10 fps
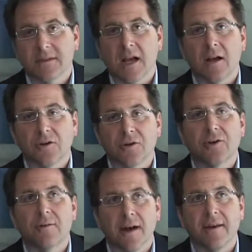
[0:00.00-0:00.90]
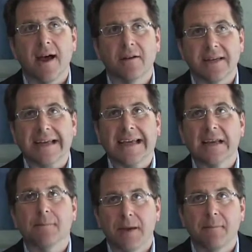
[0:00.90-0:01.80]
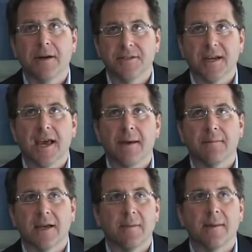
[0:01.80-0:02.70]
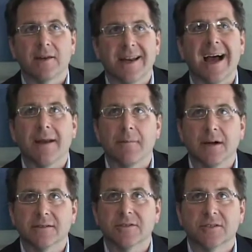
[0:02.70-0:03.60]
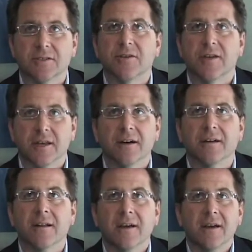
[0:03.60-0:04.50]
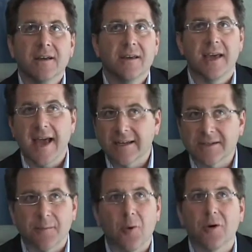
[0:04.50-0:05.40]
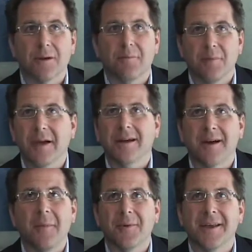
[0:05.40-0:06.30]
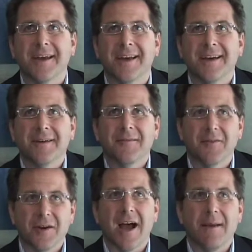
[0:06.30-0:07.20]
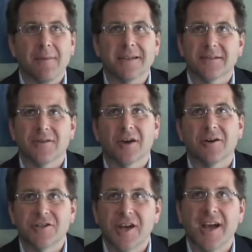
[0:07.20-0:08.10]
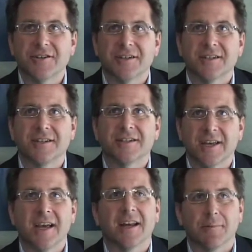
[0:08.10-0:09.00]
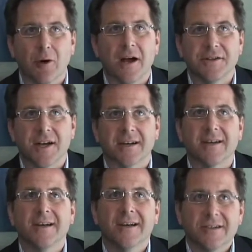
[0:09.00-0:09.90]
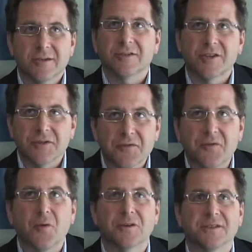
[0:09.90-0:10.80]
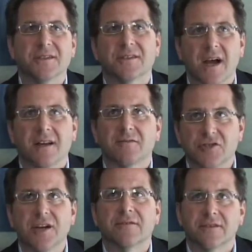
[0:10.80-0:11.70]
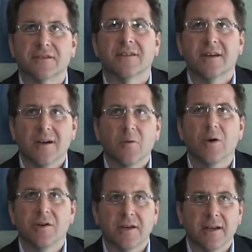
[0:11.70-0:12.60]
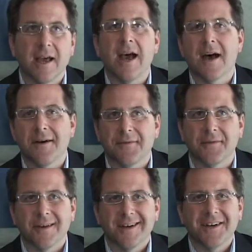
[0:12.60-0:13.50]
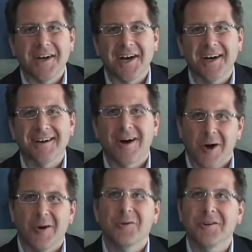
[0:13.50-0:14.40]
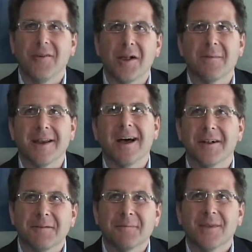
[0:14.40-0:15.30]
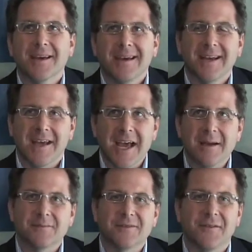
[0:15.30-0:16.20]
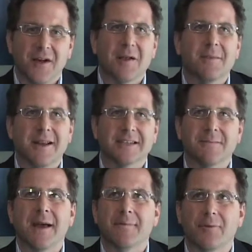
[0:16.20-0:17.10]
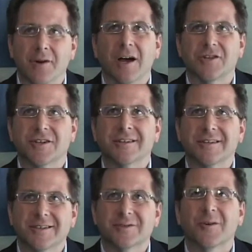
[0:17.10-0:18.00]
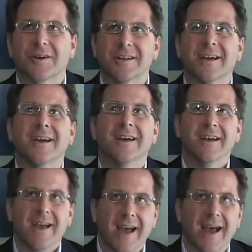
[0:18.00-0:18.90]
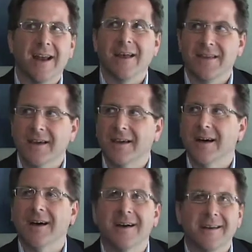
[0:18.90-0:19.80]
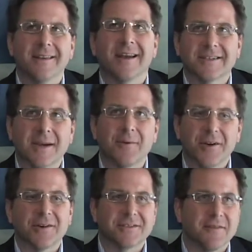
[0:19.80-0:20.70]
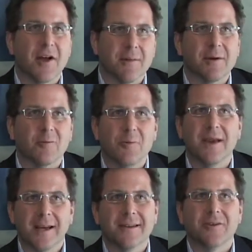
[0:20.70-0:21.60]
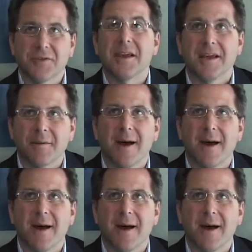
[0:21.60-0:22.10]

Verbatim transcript: turnaround now to get a big budget game can be up to nine months just to do the deal. You can't support a big company for nine months of negotiation to get a project. So it's going to force these kind of shifts where you can have uh, our own development hell. In games, development has meant production historically. And I think uh, in the next couple years, development will mean you're thinking